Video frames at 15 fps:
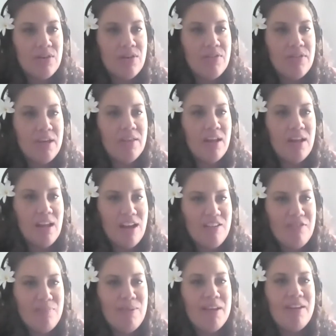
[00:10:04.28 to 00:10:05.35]
They're the
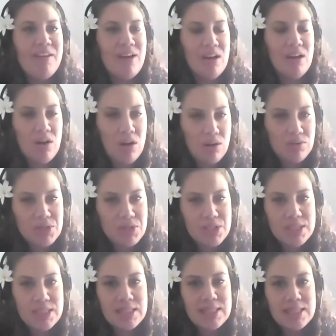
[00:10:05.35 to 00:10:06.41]
lifeblood of our
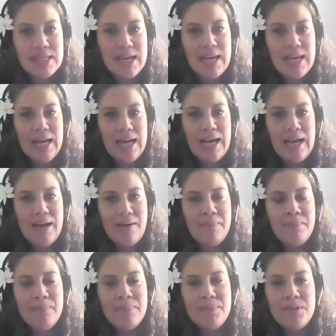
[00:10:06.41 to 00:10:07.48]
cultures,
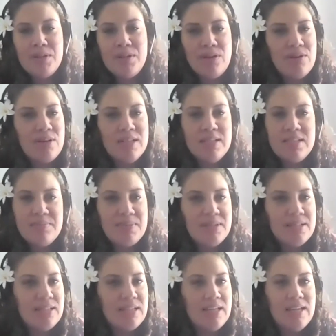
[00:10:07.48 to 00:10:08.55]

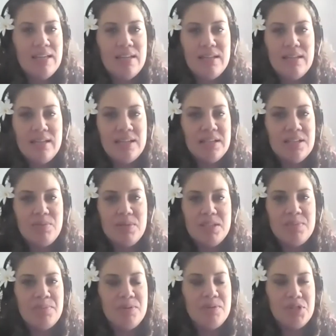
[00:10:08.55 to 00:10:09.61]
intimately linked with
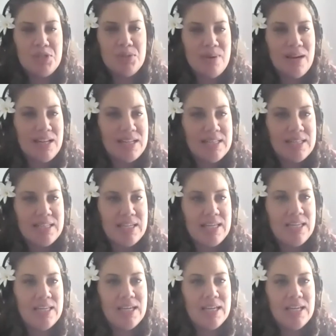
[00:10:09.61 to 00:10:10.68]

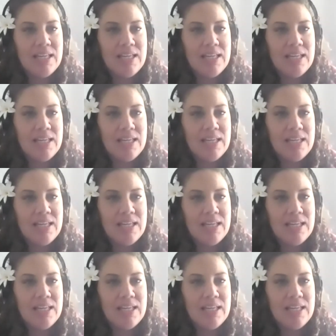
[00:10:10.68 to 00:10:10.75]
spirituality.